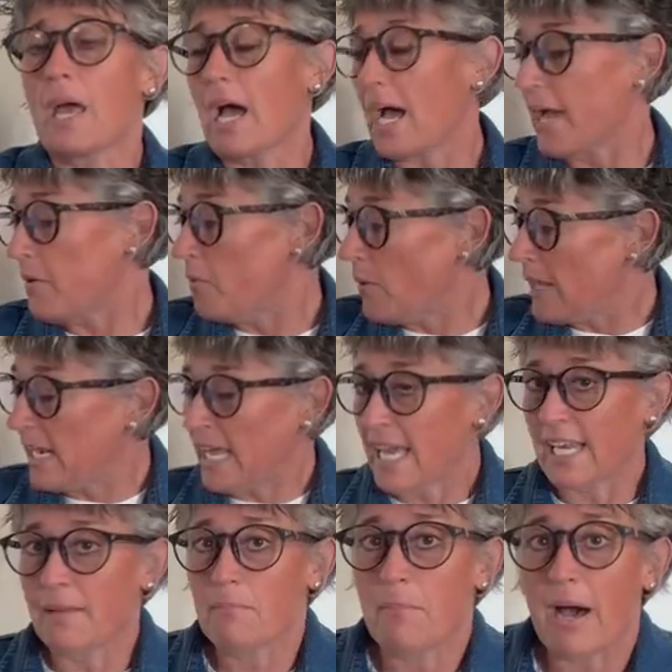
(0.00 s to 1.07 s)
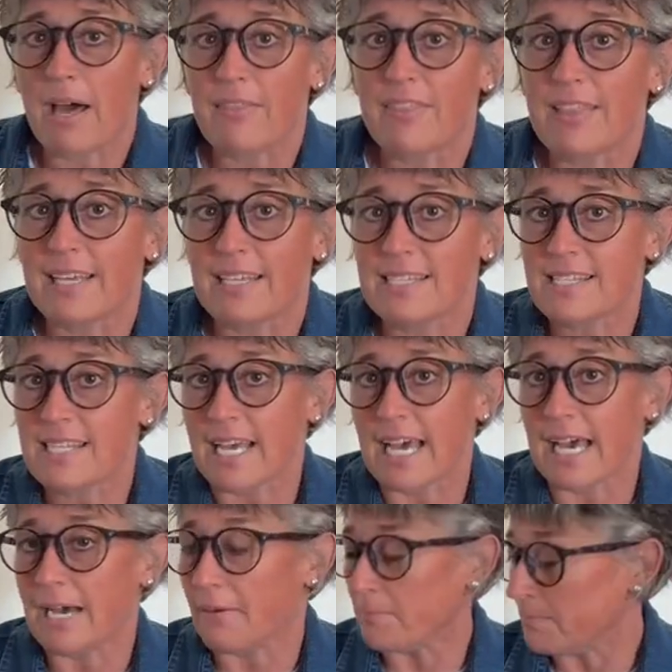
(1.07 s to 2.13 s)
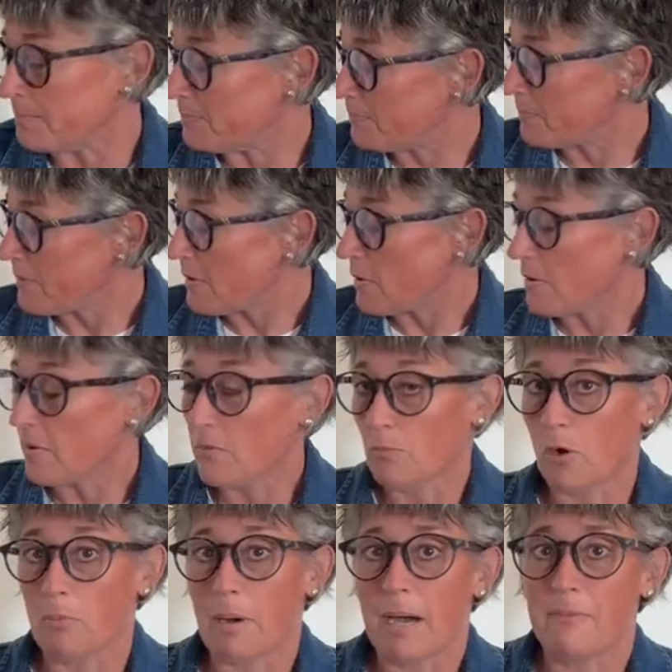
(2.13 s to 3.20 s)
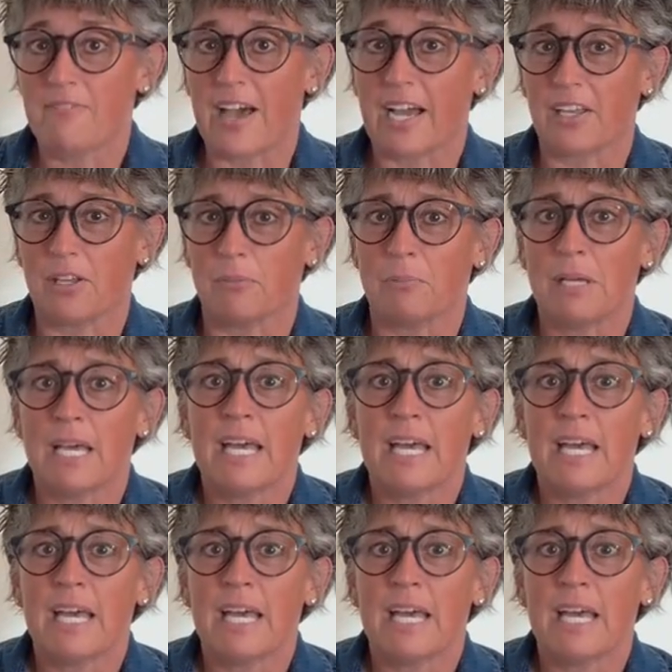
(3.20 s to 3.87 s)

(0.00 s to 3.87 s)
I went ahead and bought this Robot Vacuum.